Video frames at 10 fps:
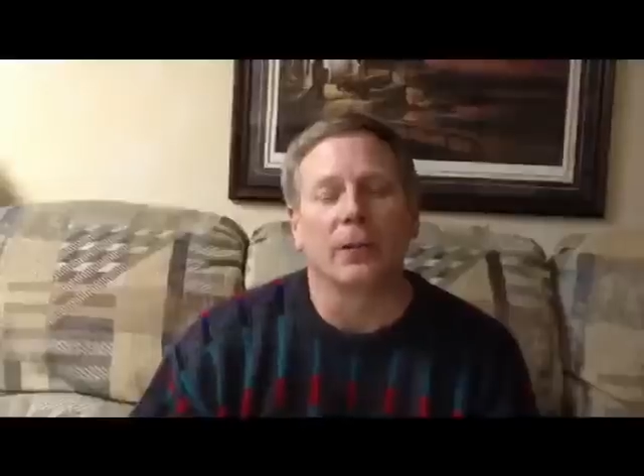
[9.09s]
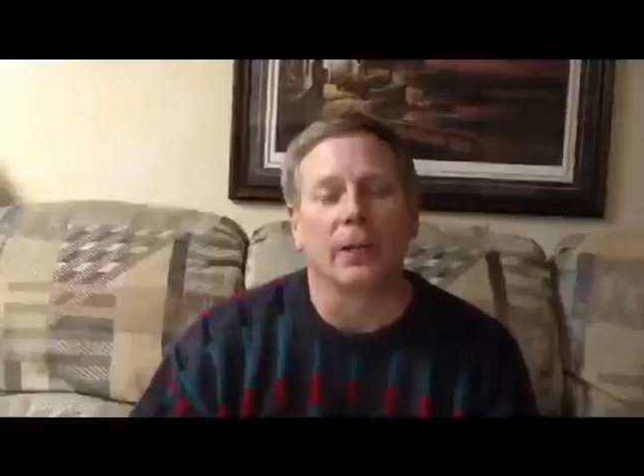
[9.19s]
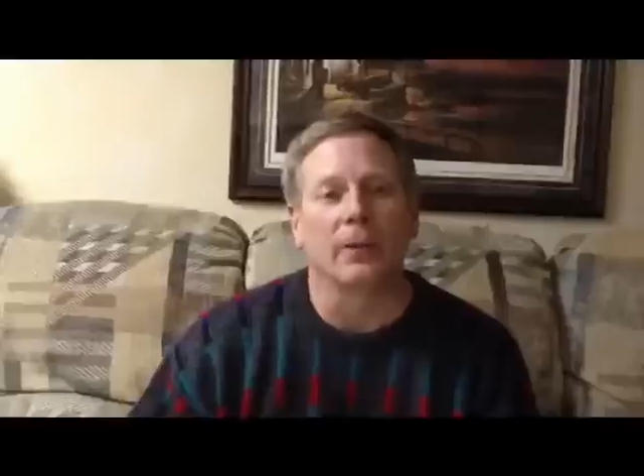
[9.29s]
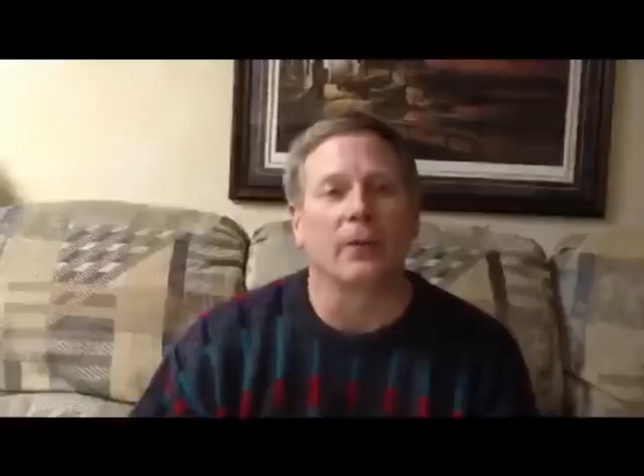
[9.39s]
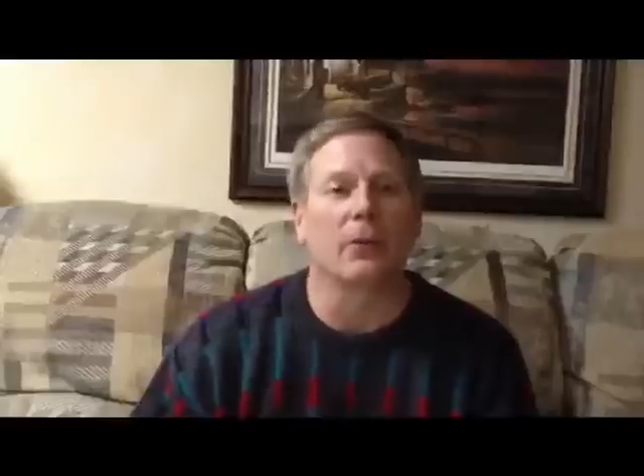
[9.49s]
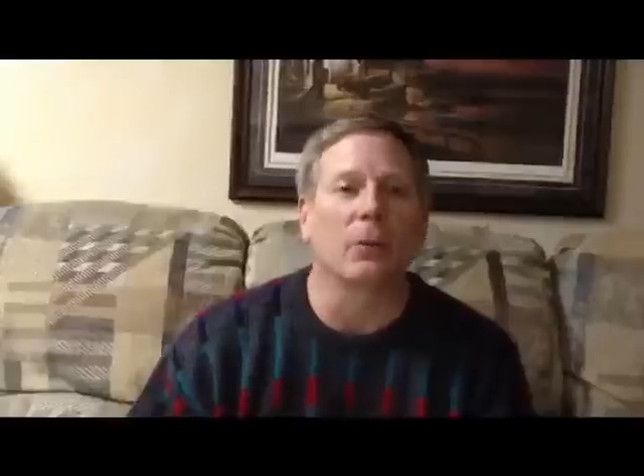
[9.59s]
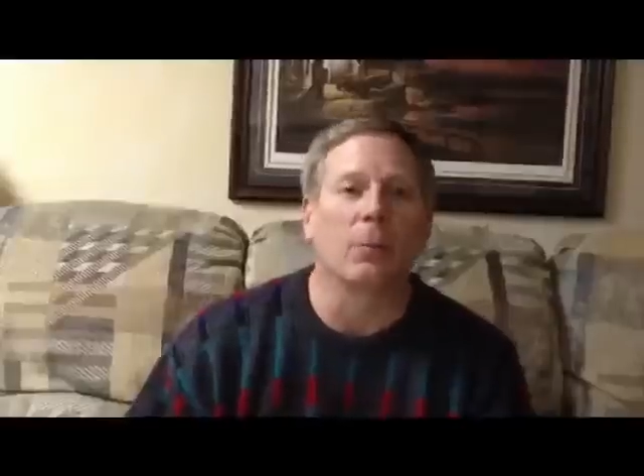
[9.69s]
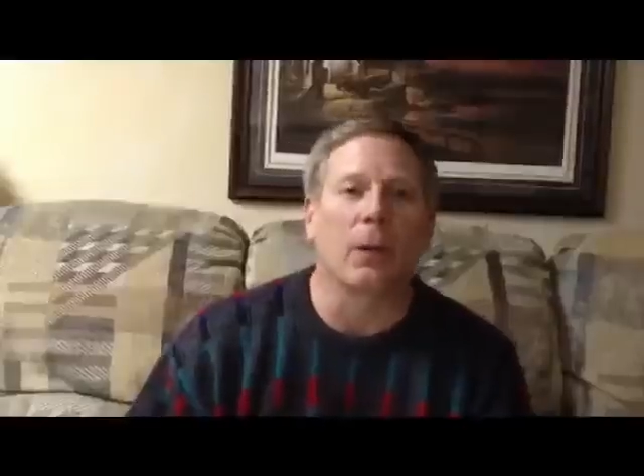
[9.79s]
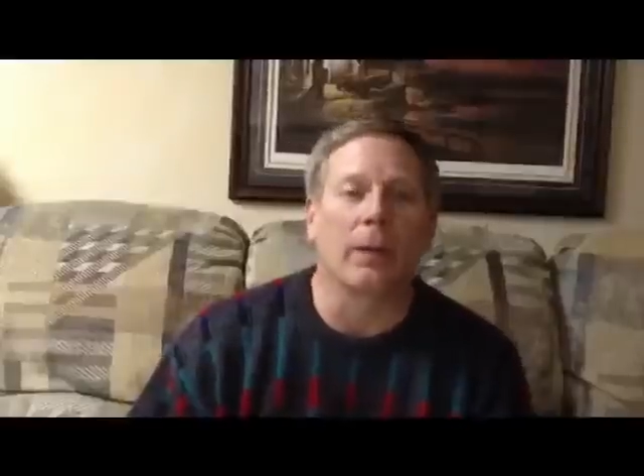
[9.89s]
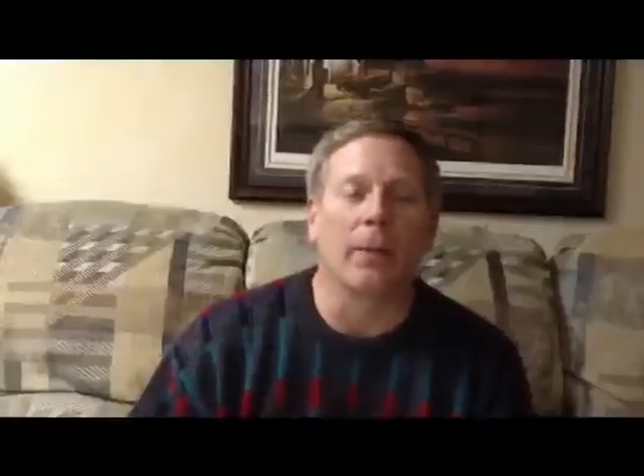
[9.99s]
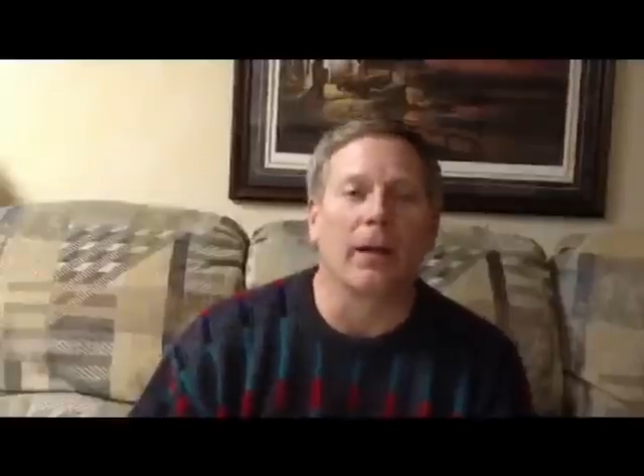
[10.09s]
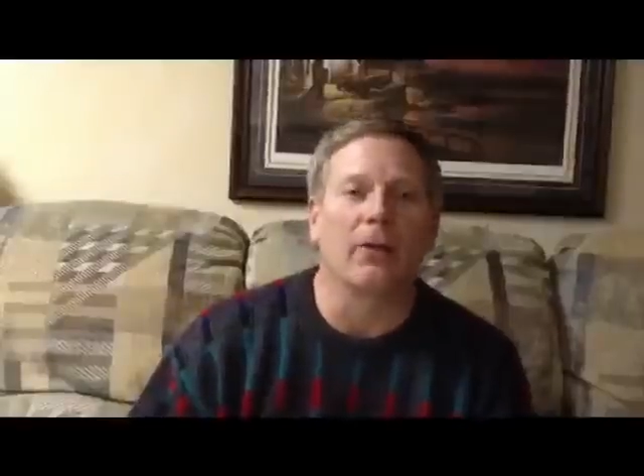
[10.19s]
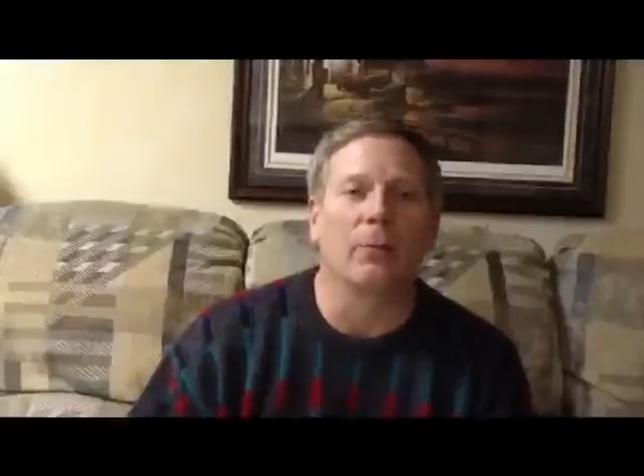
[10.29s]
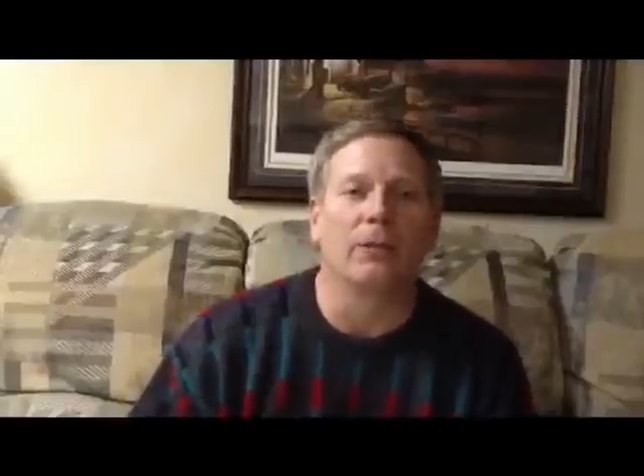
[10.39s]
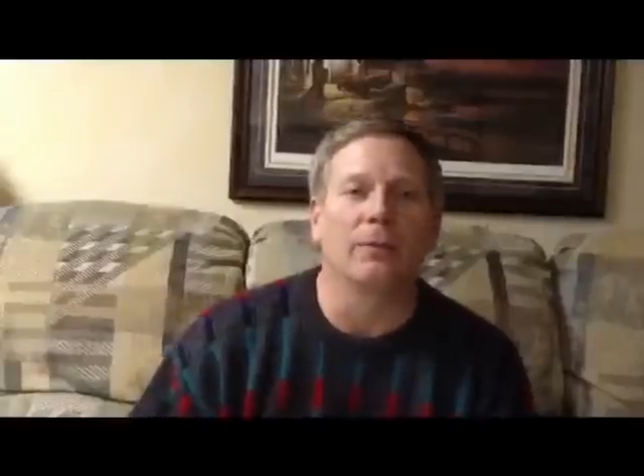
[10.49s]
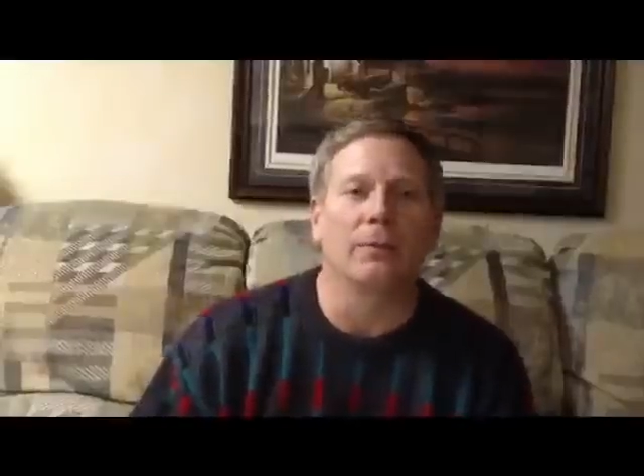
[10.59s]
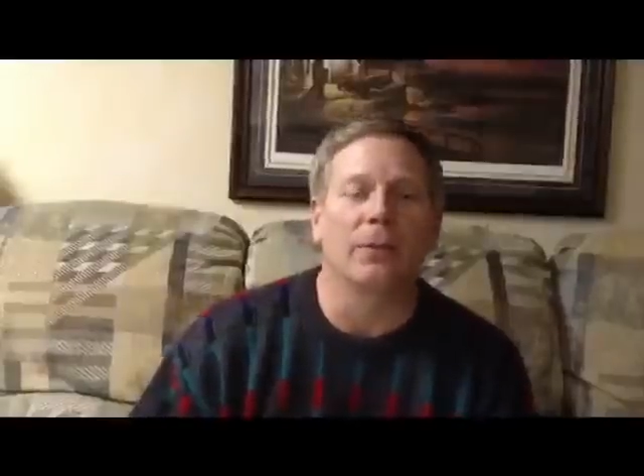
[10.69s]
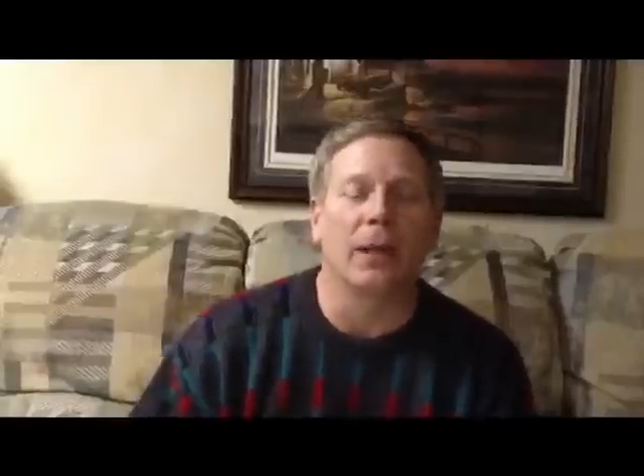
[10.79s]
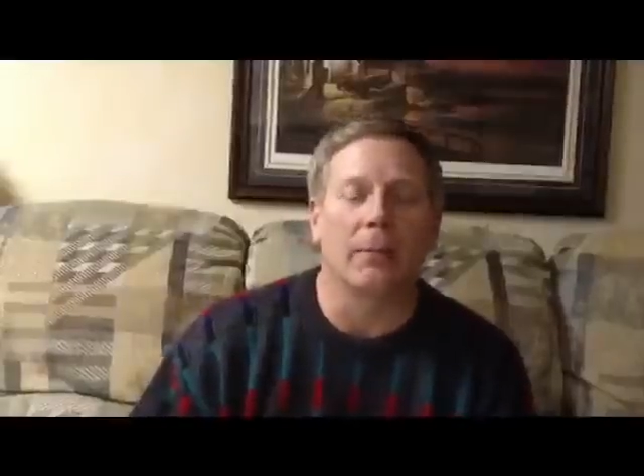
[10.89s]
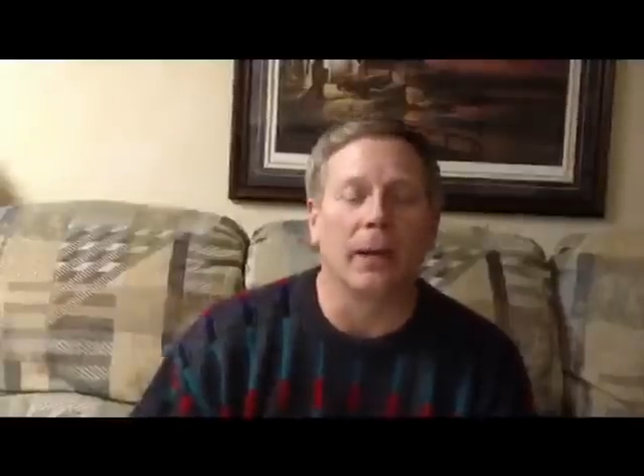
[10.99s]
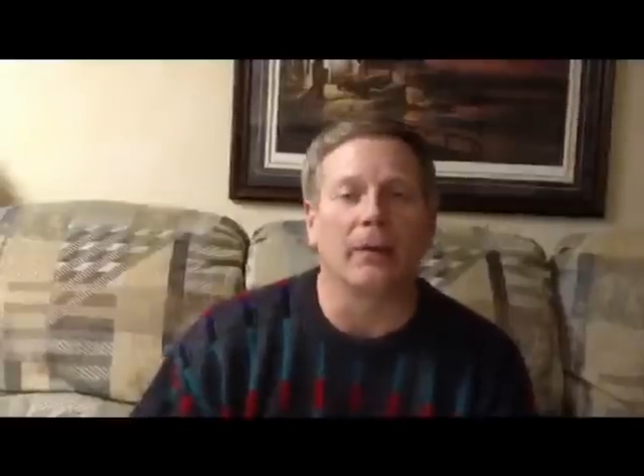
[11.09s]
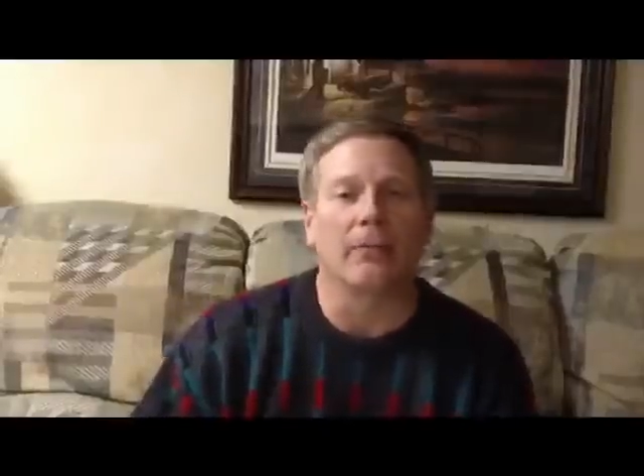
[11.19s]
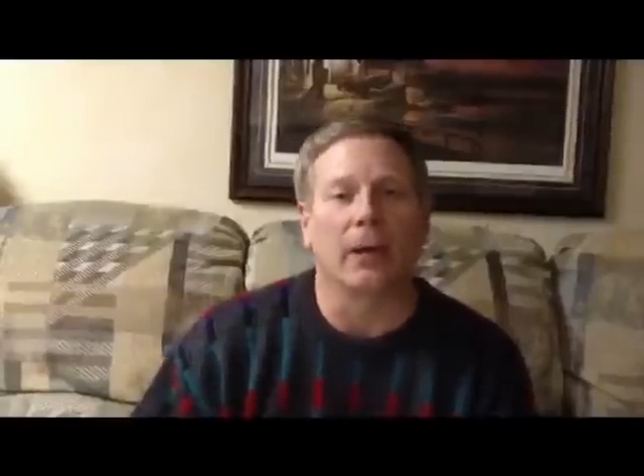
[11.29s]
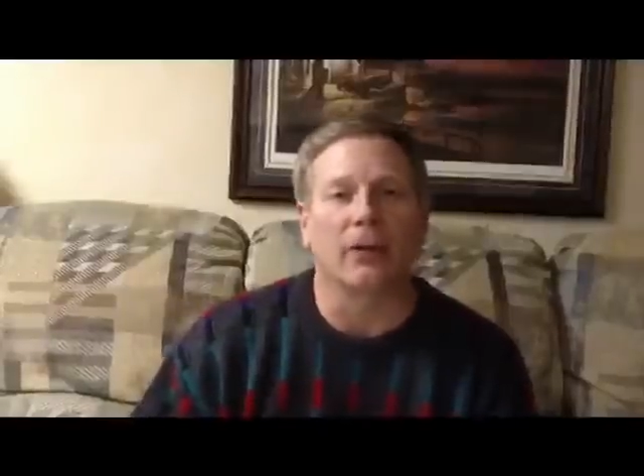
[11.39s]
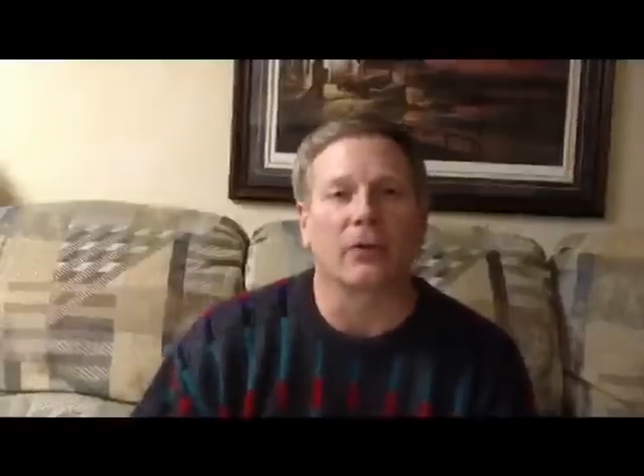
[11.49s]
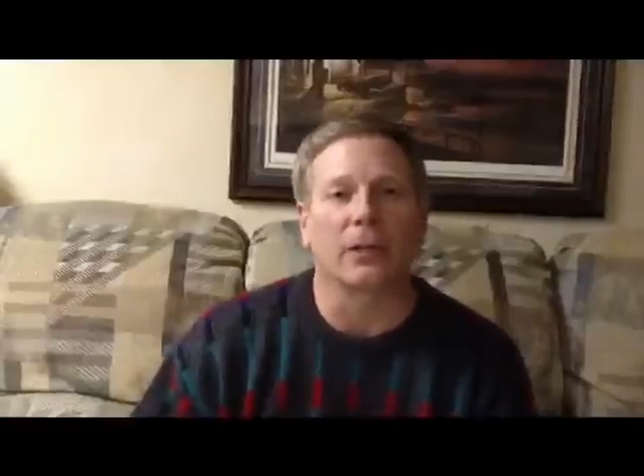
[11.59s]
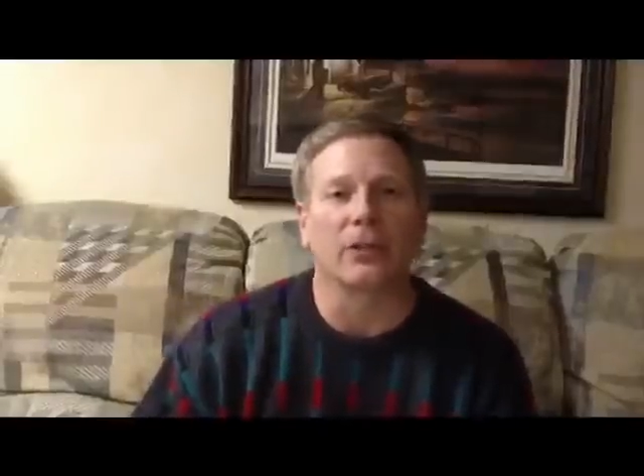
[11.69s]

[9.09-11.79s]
in Industrial Plant Management and Manufacturing